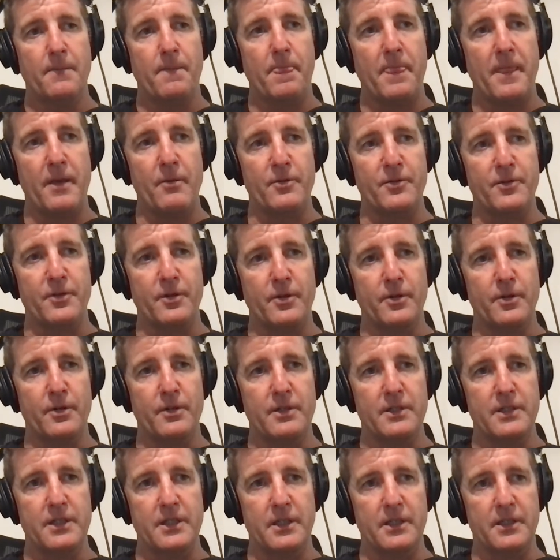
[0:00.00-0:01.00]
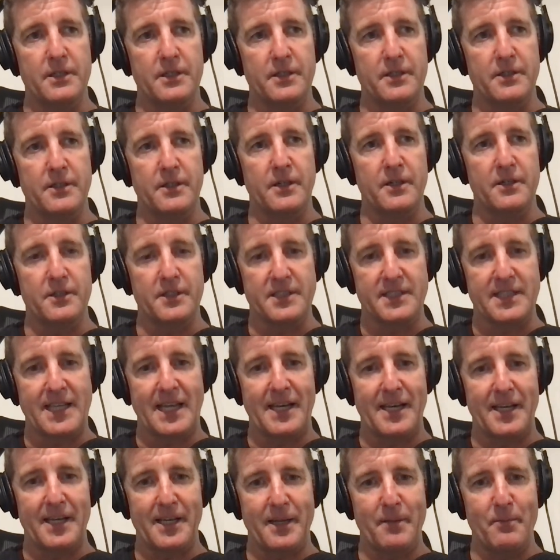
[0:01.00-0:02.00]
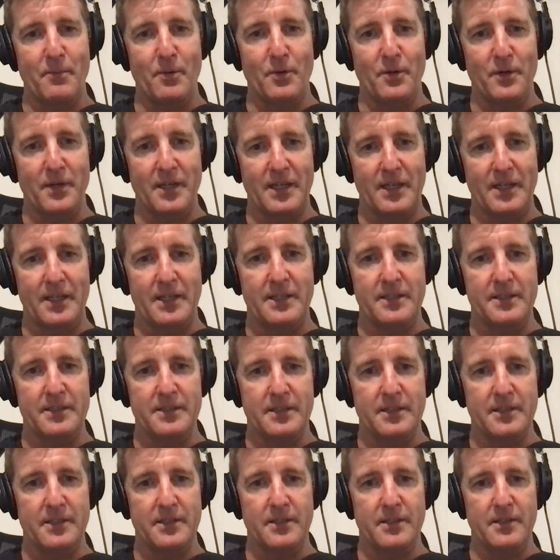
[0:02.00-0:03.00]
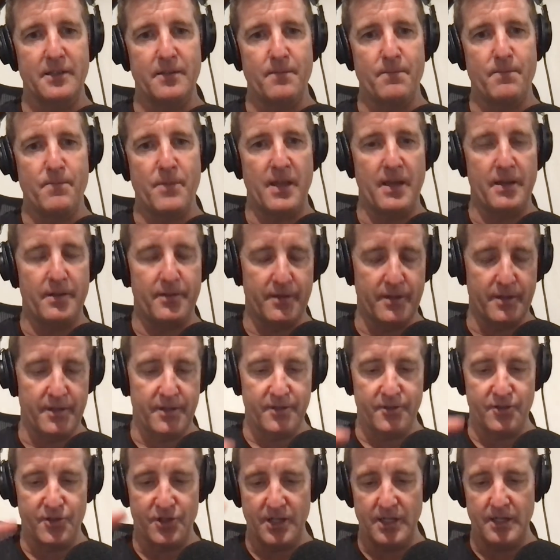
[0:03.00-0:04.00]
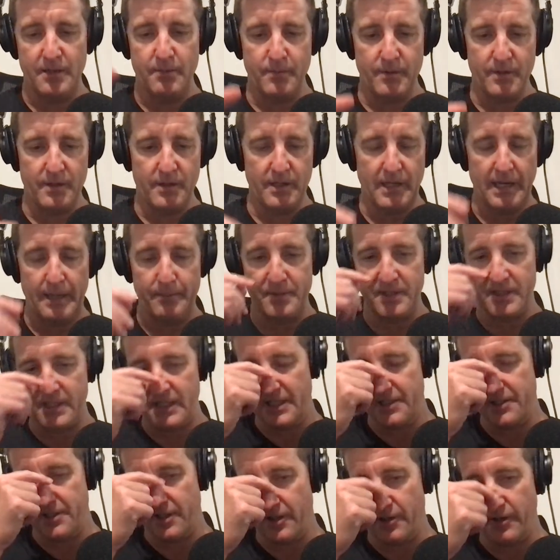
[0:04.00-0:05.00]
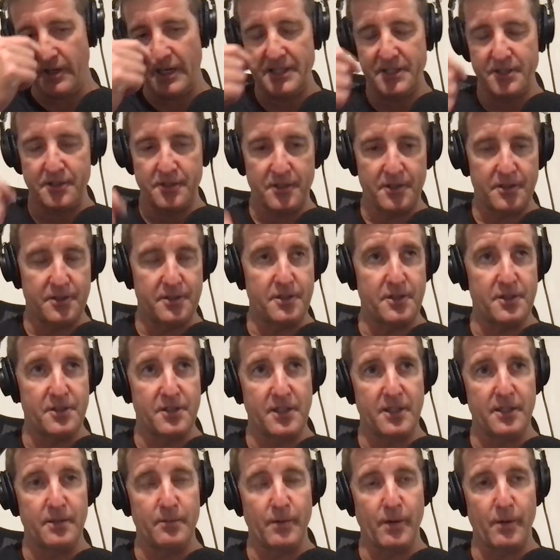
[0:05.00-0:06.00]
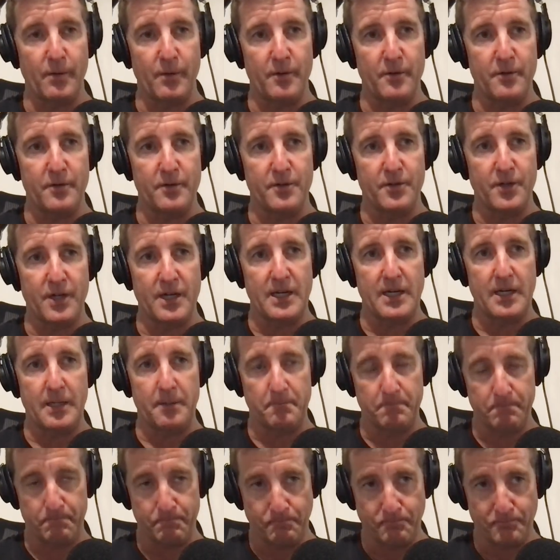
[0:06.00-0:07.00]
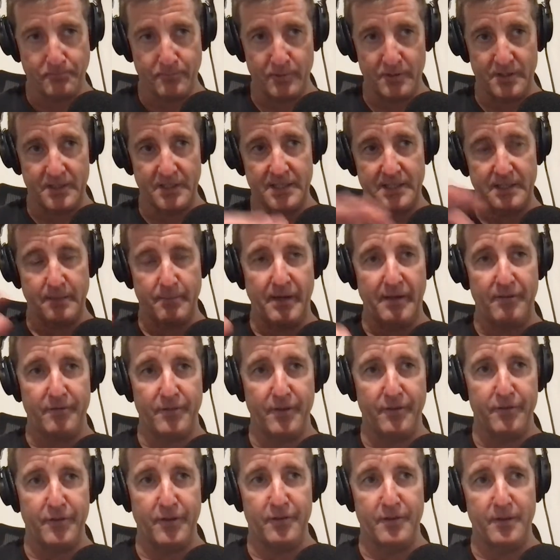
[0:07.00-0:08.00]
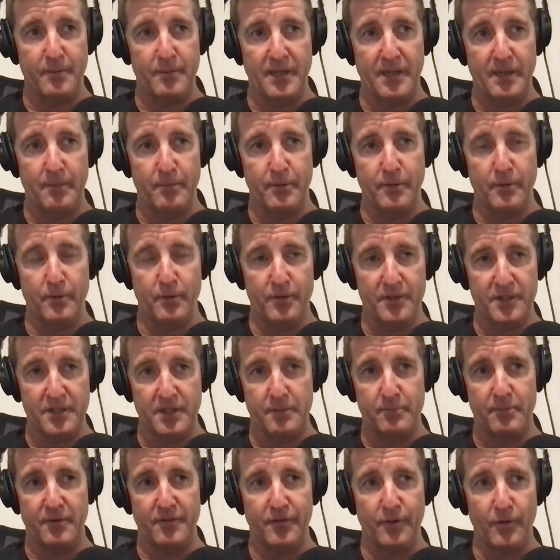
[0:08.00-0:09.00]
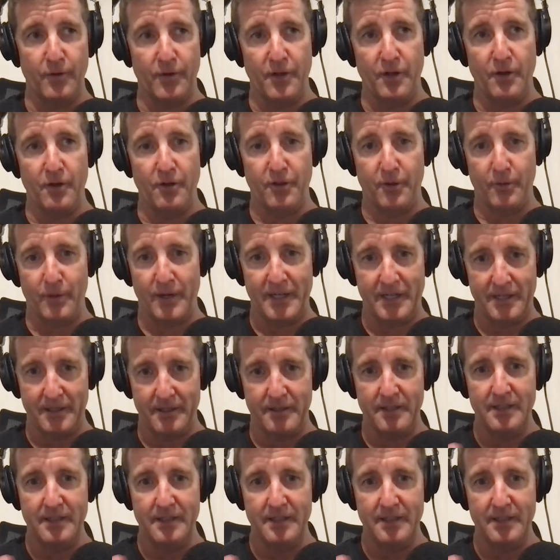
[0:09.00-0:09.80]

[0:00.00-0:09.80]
it was early on a Saturday morning, and at the gym upstairs in Christchurch, New Zealand, where we were training, was just above the 50-meter pool. This is before the earthquake, and